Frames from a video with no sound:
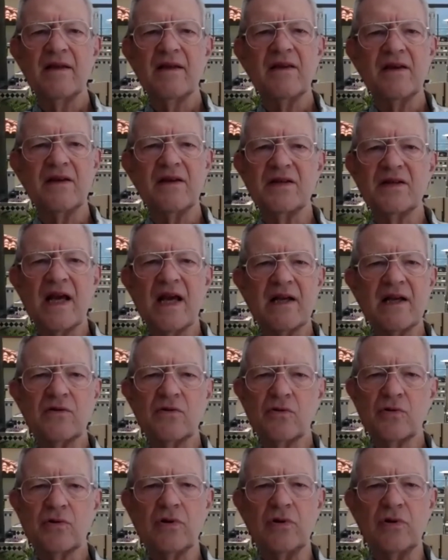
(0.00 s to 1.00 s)
The sad
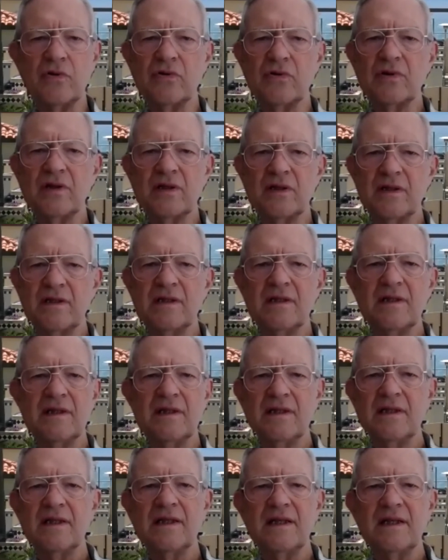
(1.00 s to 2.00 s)
truth
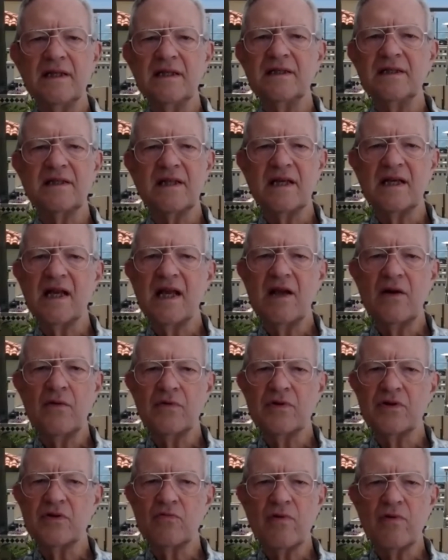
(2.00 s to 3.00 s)
is that he
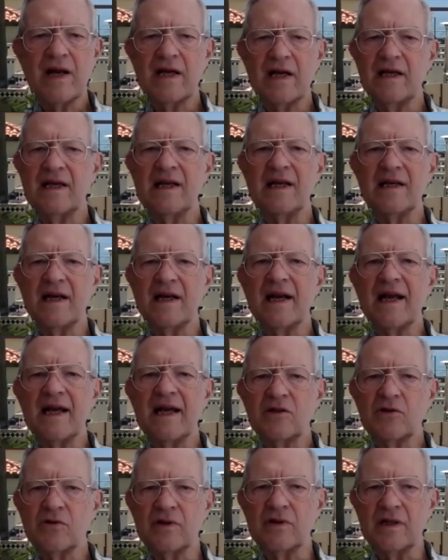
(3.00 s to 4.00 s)
was ready
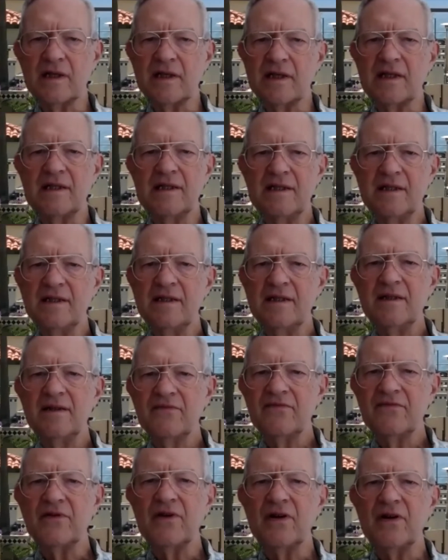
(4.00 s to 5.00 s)
intellectually
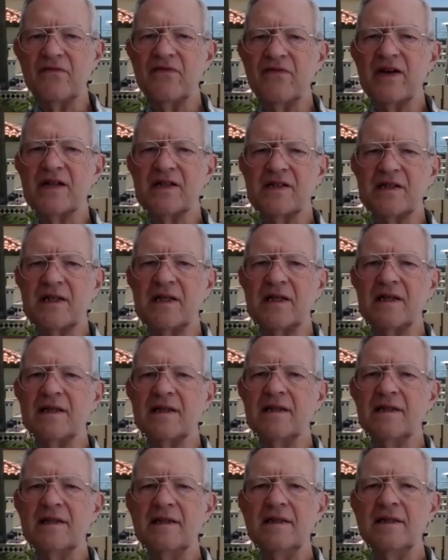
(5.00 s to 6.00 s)
for investing,
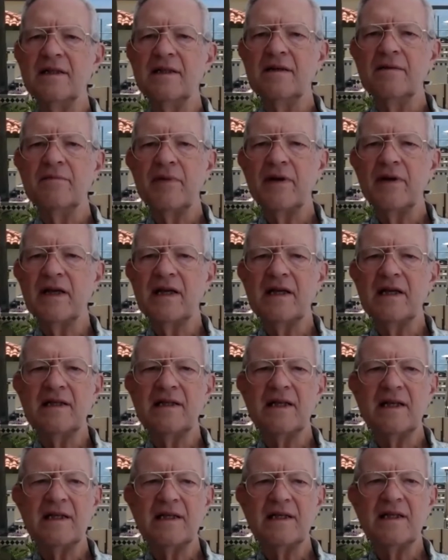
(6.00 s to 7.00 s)
but he
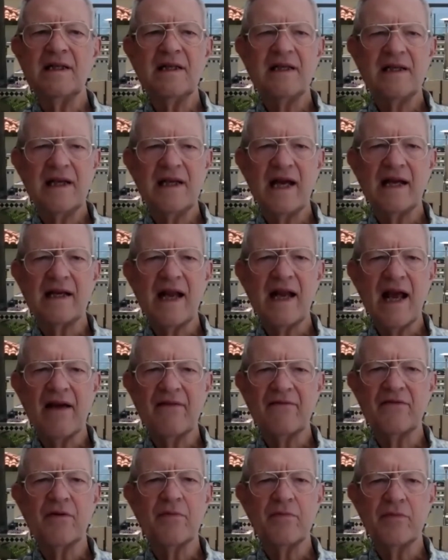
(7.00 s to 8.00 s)
didn't yet
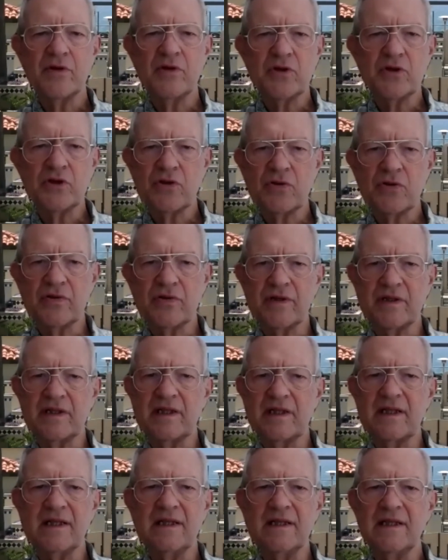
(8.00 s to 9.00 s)
have the
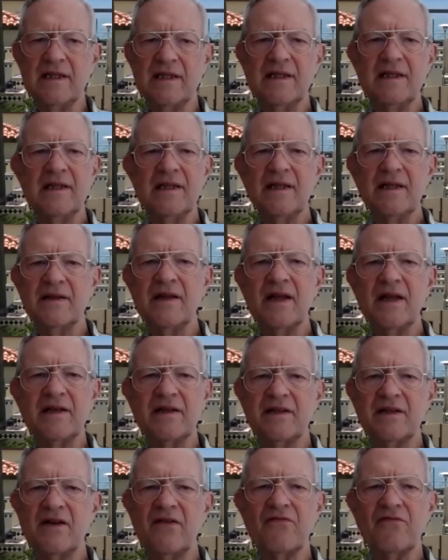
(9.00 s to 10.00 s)
maturity
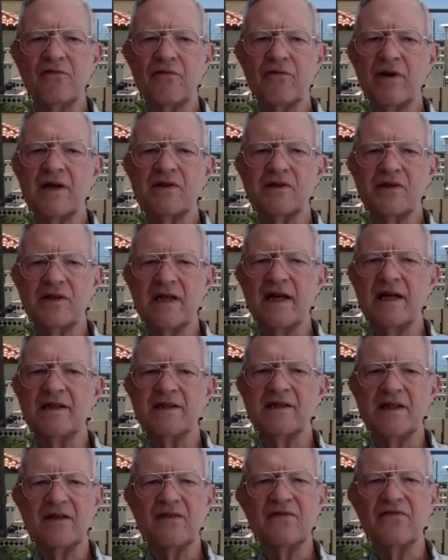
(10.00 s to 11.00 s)
that
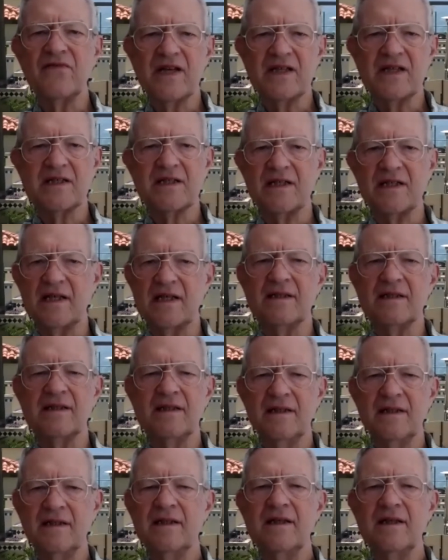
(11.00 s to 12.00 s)
differentiates investing
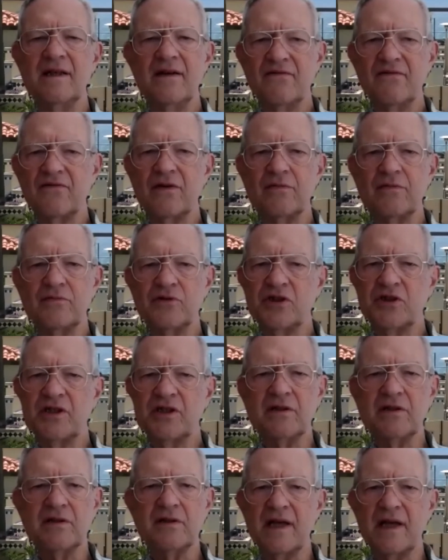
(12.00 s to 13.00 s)
from
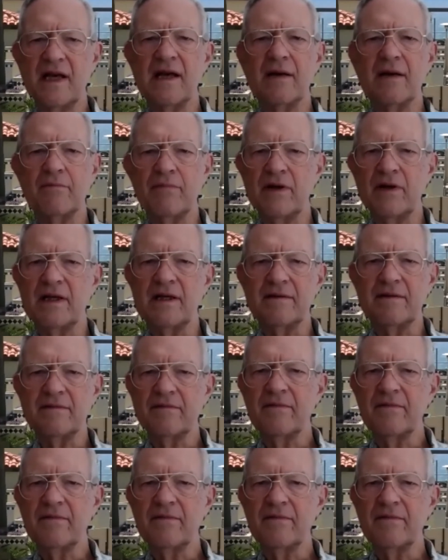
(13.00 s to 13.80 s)
sheer gambling.